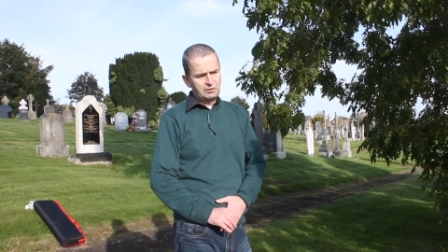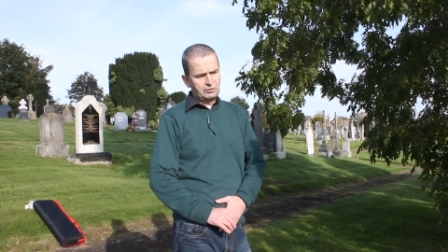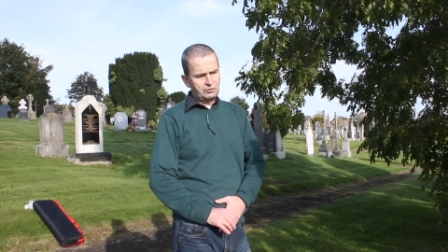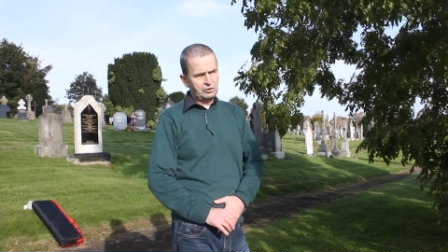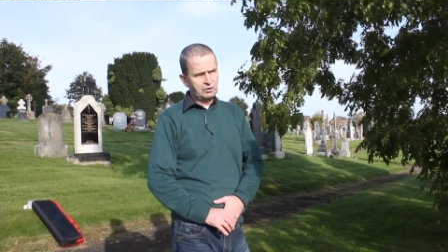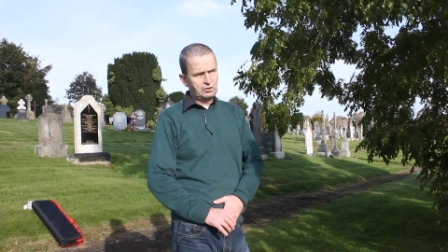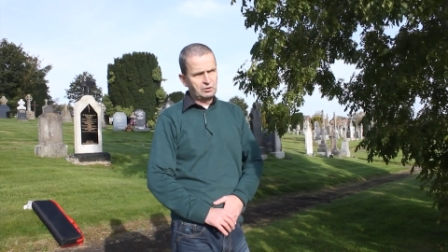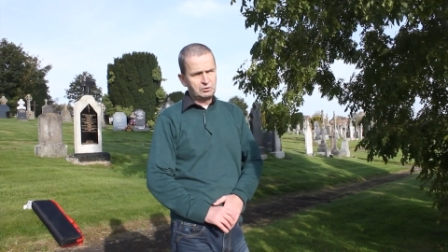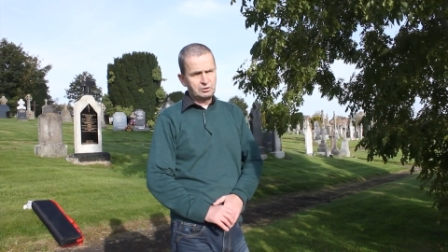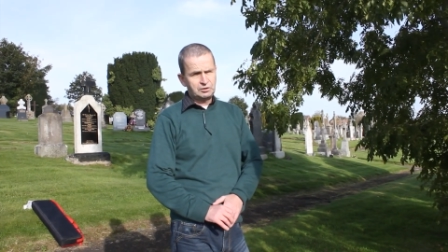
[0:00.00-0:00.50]

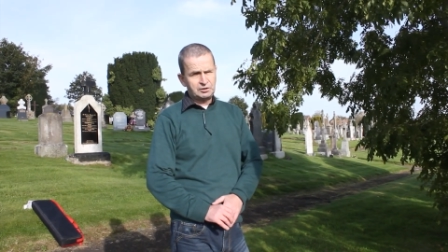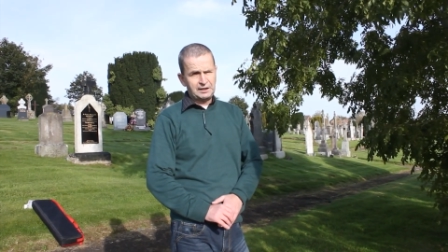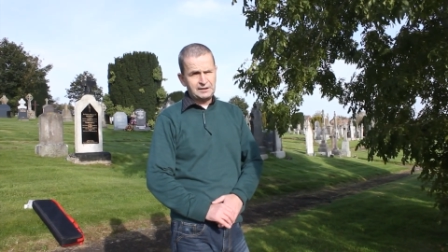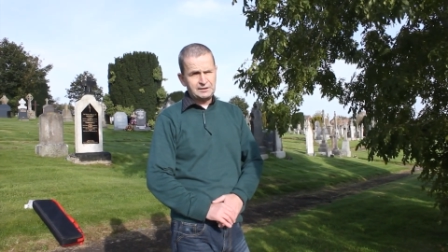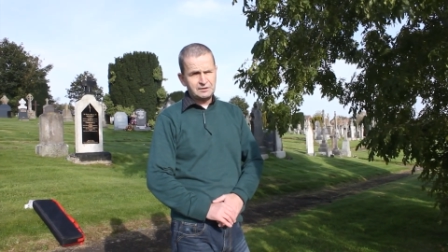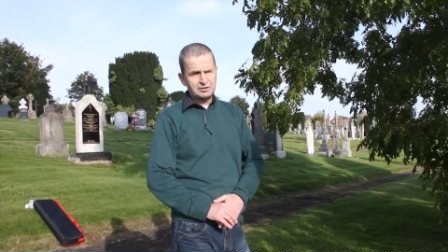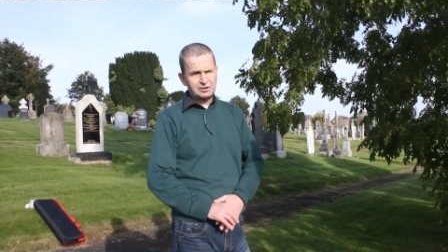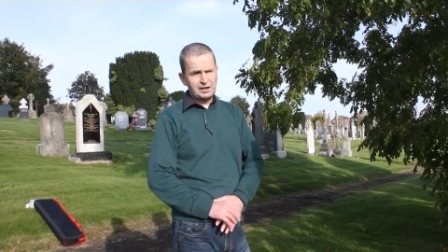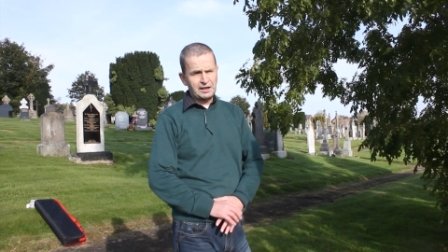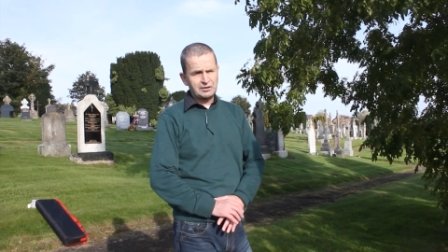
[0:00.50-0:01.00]
for
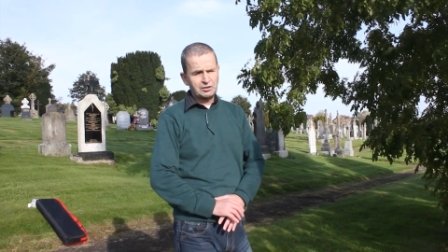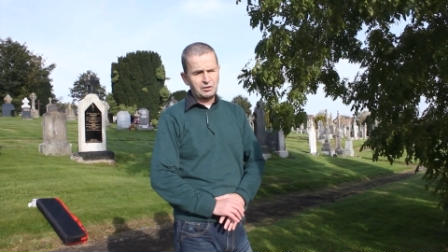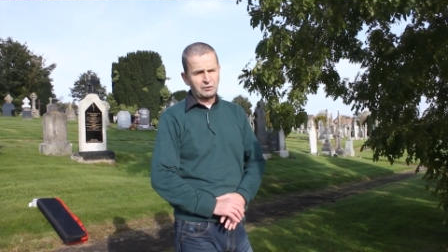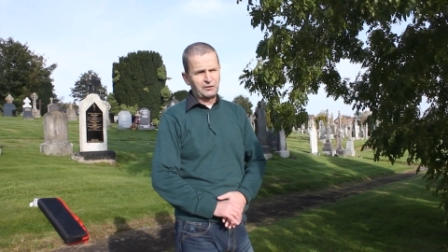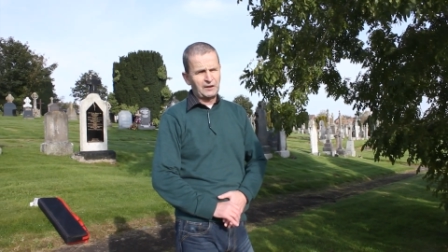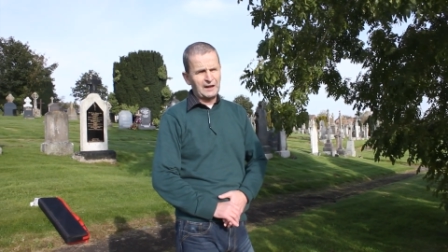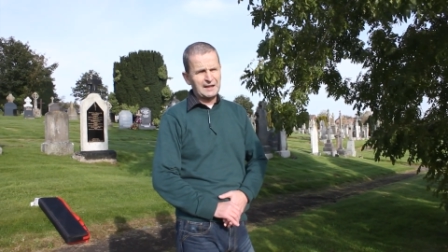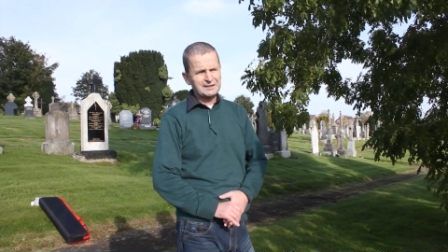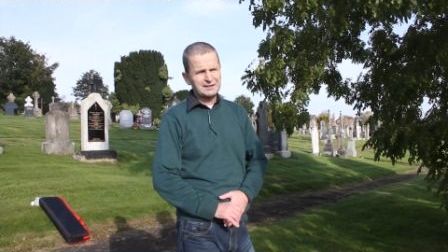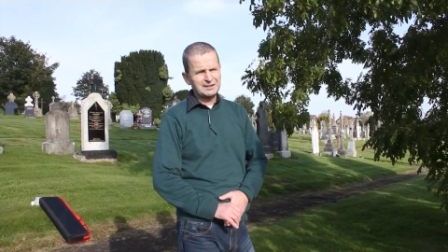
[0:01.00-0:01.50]
Dean Cecil
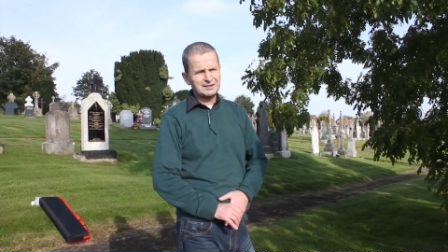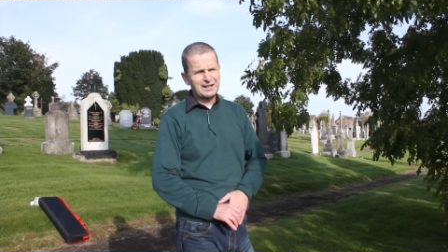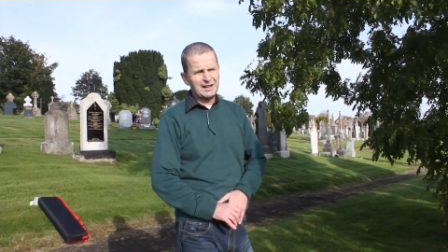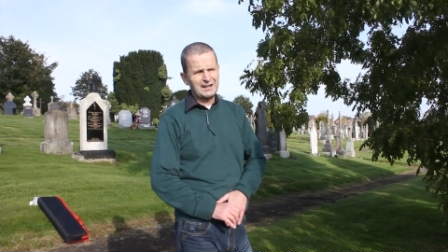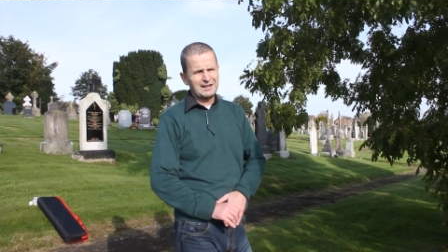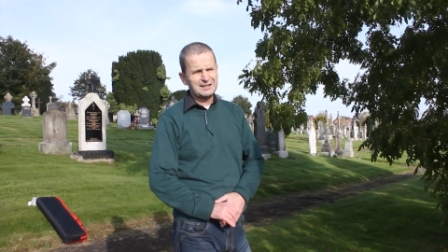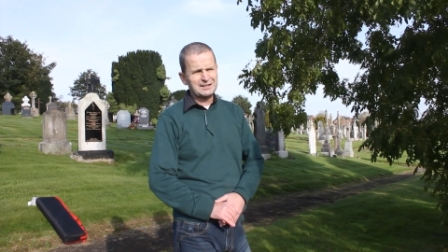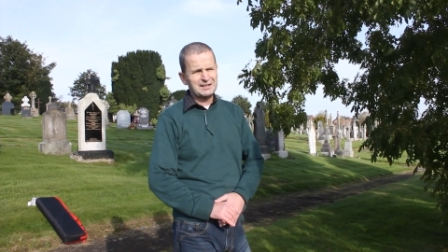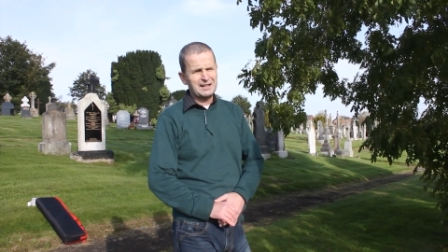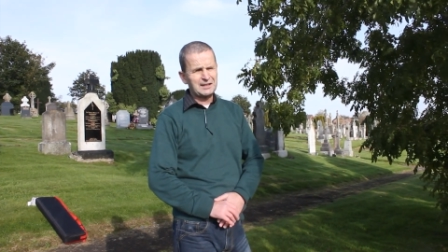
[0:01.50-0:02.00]
Francis
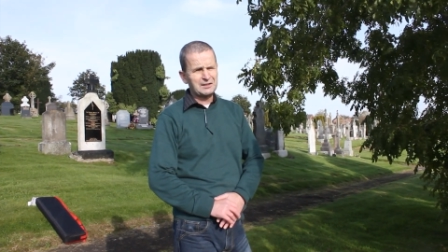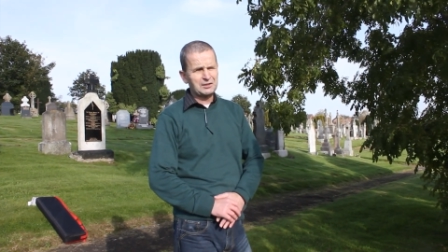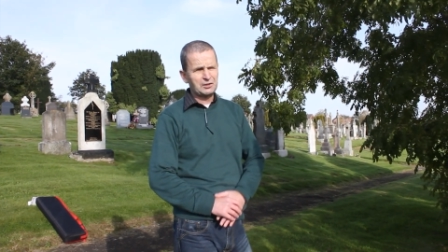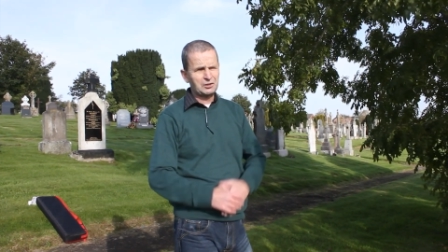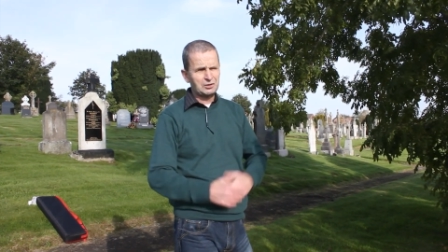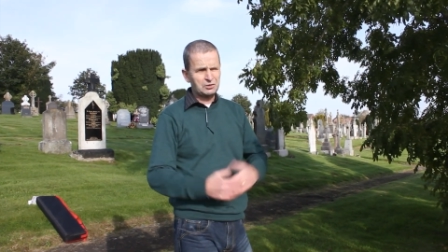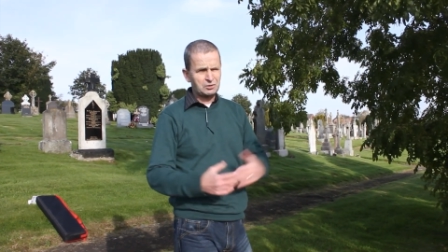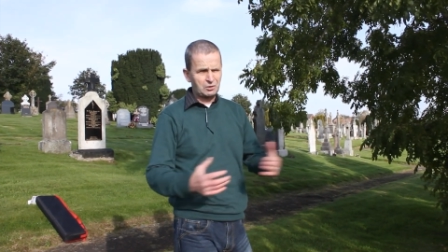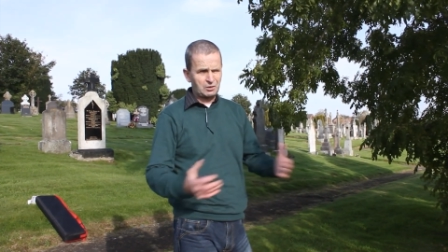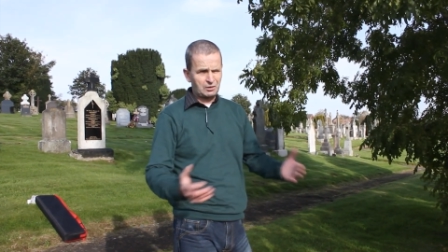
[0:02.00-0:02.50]

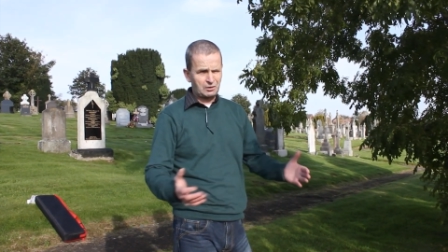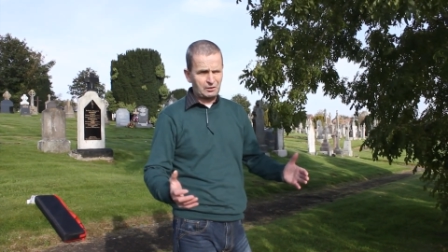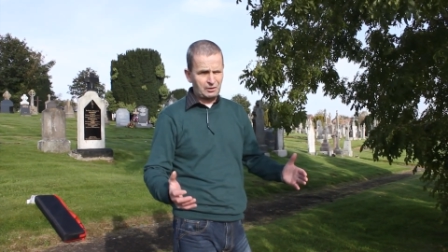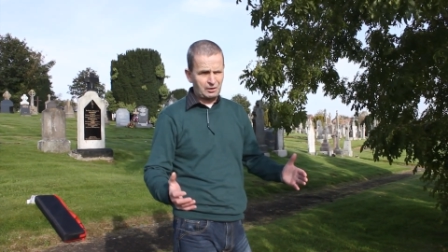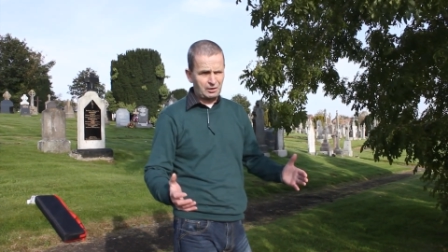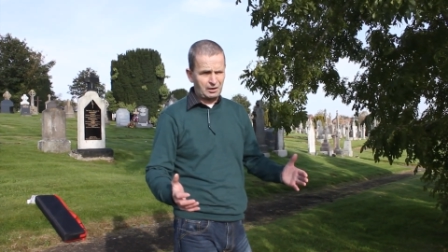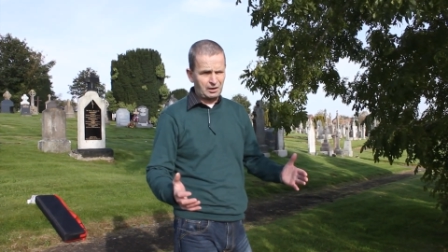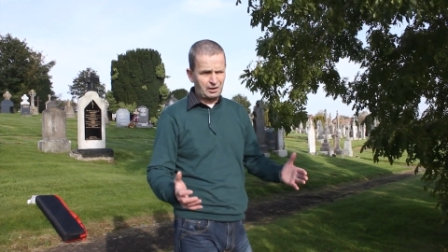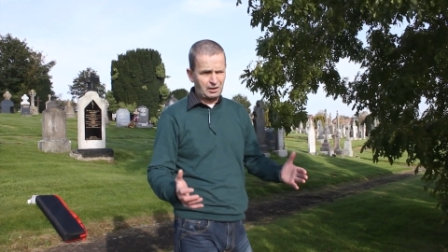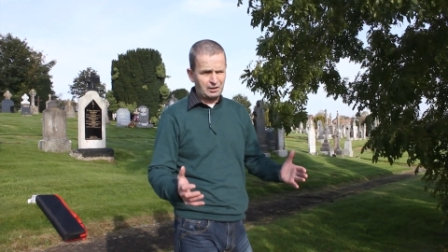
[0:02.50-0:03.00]
Alexander,
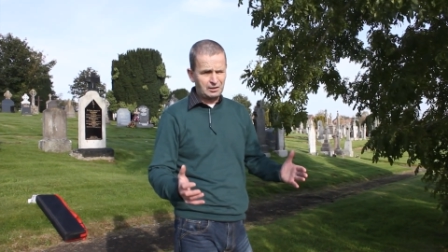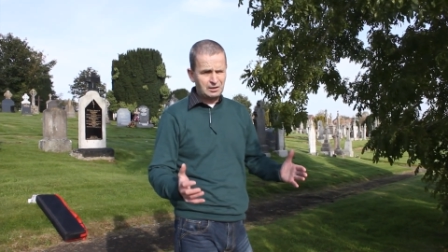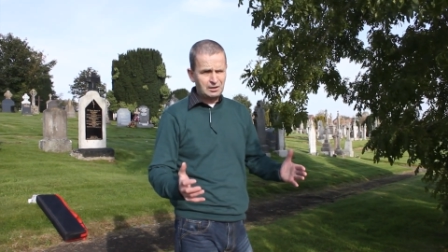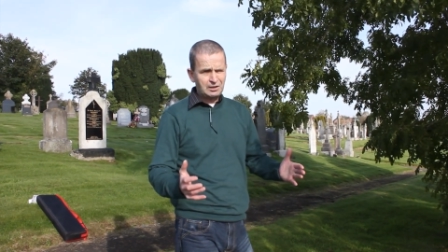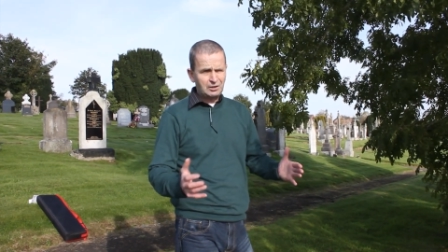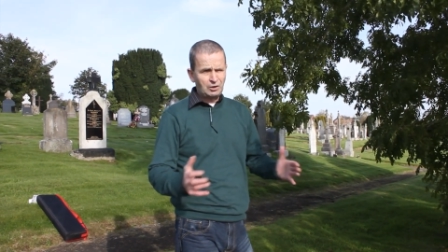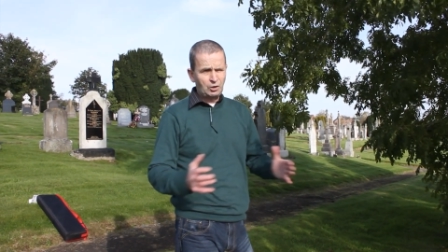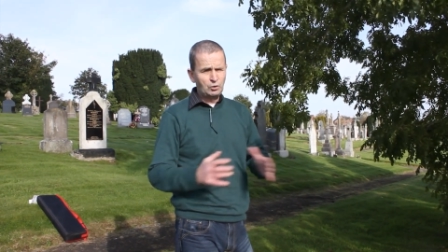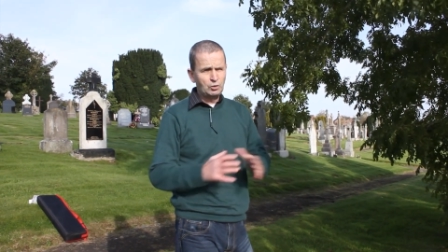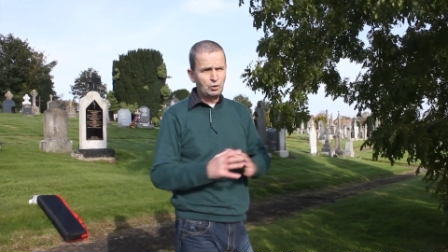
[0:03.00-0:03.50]

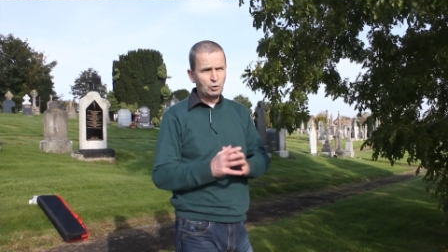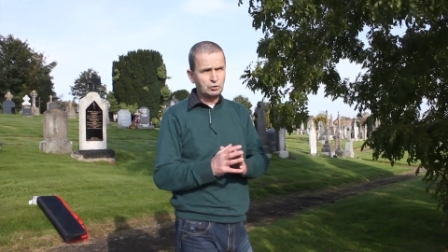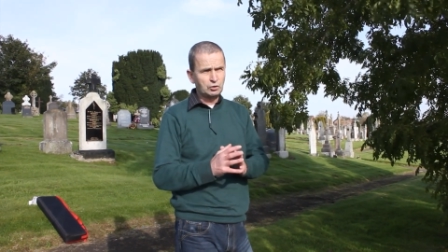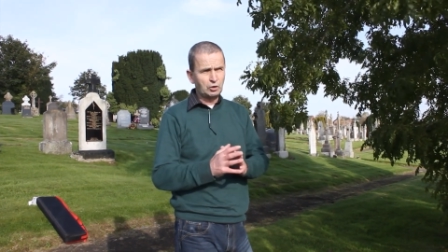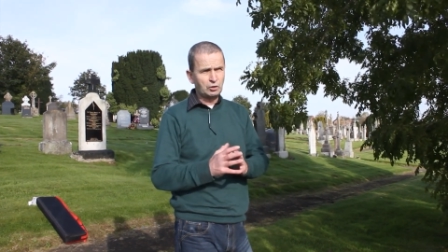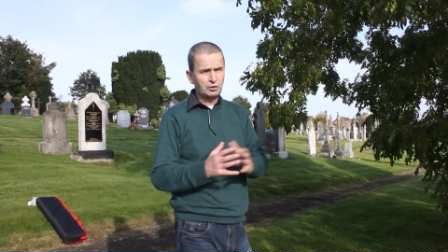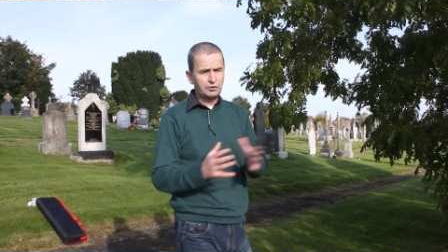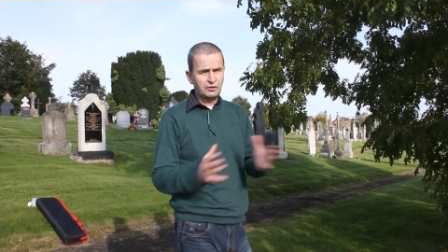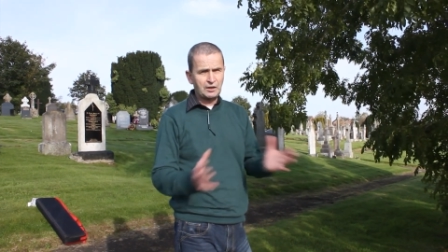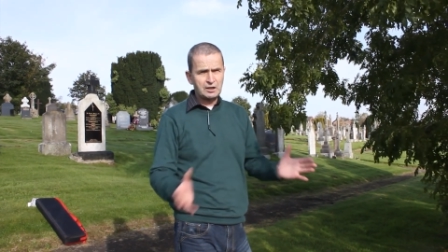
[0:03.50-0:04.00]
who wrote
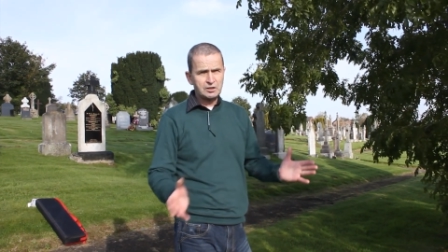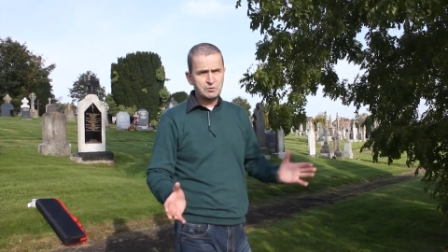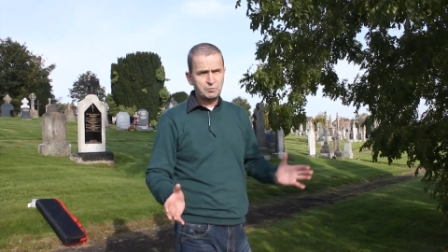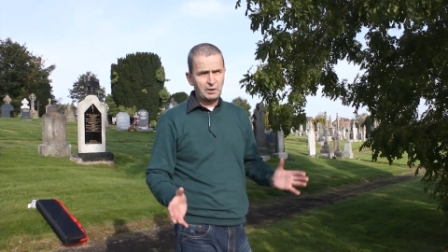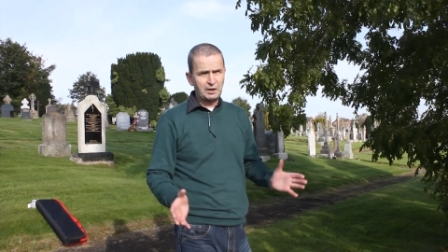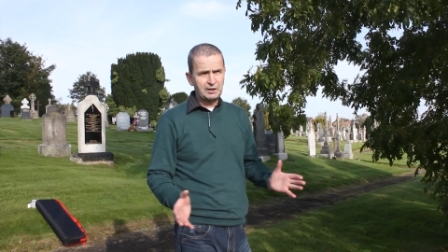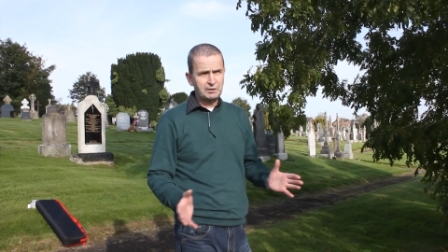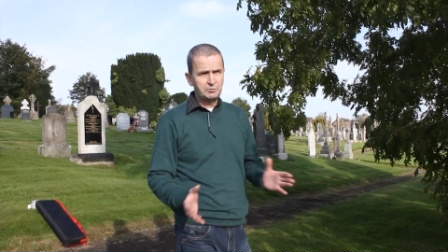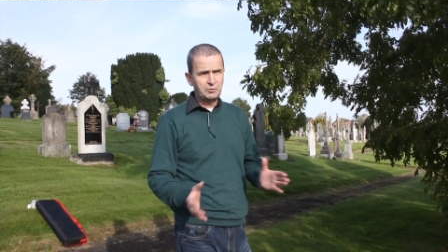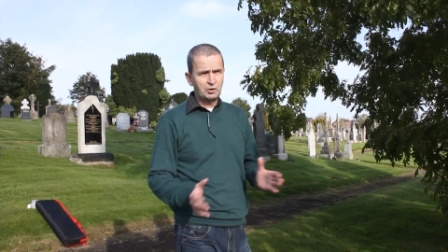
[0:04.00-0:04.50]
All Things
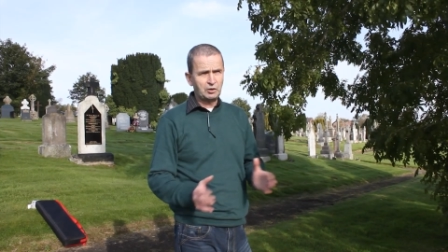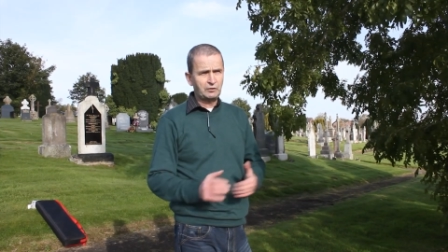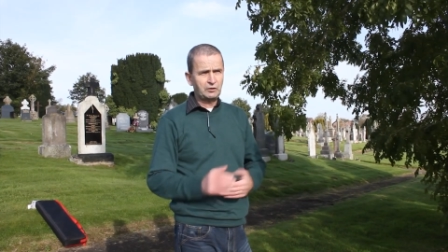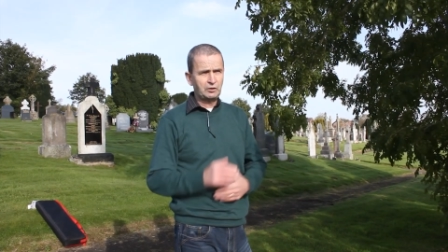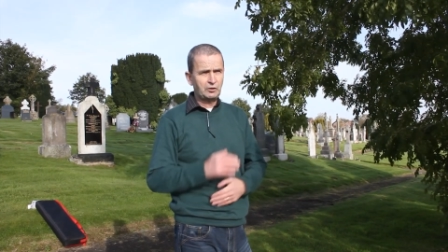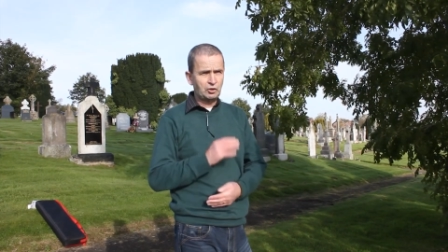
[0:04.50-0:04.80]
Bright and Beautiful.